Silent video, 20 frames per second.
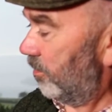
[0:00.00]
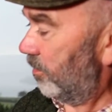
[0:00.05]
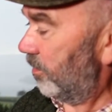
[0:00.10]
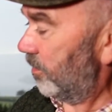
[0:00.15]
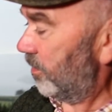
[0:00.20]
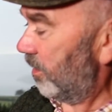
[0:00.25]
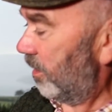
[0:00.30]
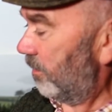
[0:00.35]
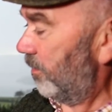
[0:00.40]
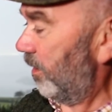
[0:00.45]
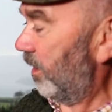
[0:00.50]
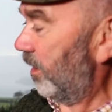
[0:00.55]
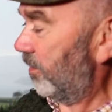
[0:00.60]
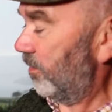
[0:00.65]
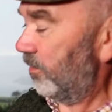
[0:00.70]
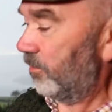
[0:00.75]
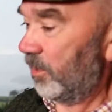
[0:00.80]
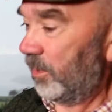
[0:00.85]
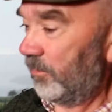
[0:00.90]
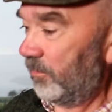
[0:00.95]
doors are
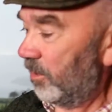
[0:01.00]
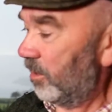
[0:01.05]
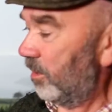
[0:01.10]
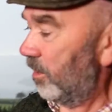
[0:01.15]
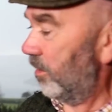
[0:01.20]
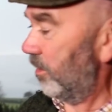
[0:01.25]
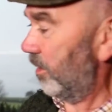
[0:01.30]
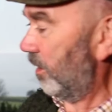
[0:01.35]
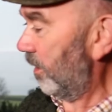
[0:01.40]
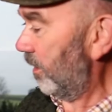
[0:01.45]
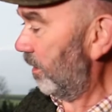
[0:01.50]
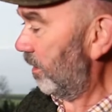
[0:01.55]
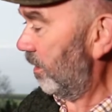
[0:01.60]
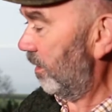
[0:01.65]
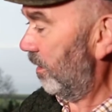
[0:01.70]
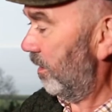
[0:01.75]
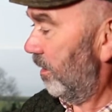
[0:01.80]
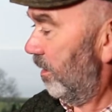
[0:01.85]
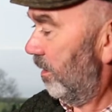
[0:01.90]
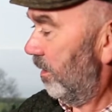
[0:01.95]
painted whatever colour you like.
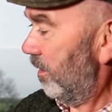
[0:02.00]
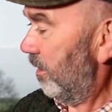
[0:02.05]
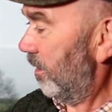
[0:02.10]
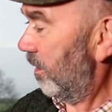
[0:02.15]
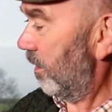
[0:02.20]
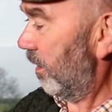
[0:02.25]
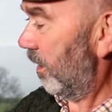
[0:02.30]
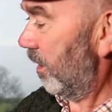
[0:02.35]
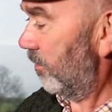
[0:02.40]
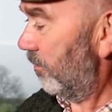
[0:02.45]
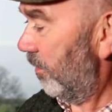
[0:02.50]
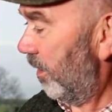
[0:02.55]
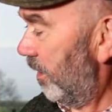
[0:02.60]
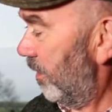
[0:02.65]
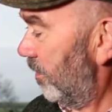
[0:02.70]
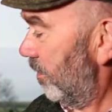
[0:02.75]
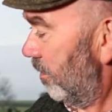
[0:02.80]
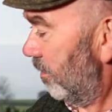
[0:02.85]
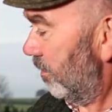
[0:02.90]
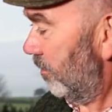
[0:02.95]
You can get
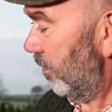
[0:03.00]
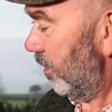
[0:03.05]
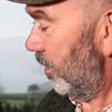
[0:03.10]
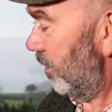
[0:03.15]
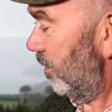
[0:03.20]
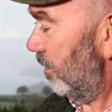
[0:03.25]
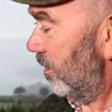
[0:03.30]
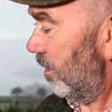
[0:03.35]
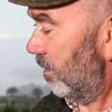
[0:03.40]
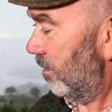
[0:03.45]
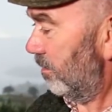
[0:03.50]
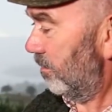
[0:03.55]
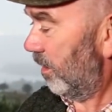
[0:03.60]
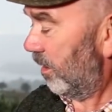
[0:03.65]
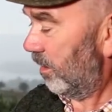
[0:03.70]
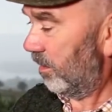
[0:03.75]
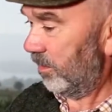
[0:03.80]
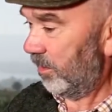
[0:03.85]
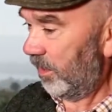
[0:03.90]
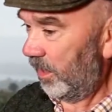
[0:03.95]
red or green
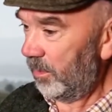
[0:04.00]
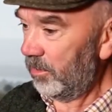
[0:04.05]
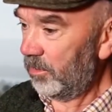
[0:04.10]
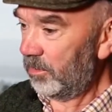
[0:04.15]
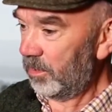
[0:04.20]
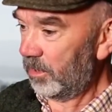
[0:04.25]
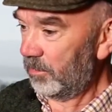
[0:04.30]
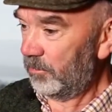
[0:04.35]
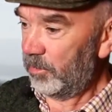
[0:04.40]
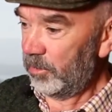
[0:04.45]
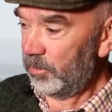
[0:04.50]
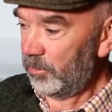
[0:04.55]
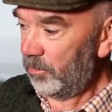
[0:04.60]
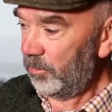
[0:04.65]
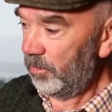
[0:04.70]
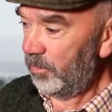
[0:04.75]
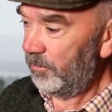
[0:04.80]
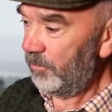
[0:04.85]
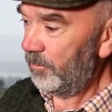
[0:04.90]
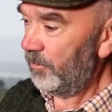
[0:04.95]
or yellow or
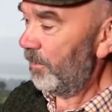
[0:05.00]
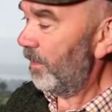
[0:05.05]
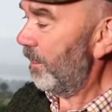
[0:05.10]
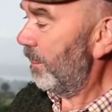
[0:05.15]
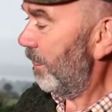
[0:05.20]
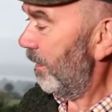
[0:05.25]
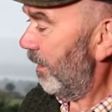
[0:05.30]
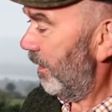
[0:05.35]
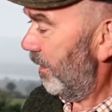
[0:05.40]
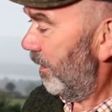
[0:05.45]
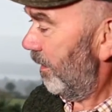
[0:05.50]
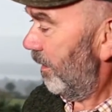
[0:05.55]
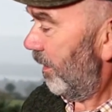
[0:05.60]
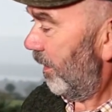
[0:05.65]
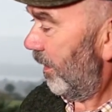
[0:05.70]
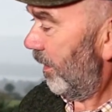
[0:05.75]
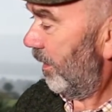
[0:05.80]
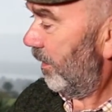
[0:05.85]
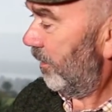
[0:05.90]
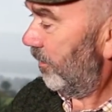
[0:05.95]
blue,
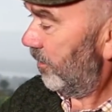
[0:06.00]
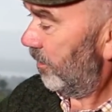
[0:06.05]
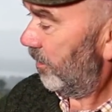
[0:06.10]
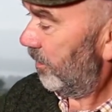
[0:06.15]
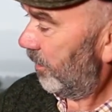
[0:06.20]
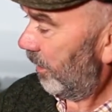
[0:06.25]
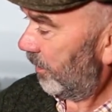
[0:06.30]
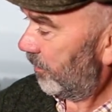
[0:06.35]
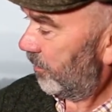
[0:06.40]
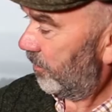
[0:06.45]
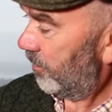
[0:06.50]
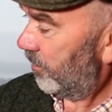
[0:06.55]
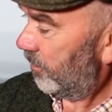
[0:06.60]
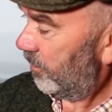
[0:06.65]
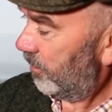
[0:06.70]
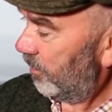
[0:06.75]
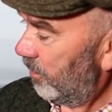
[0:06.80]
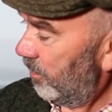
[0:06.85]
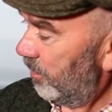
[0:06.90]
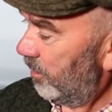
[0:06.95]
and
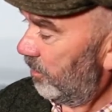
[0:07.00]
that's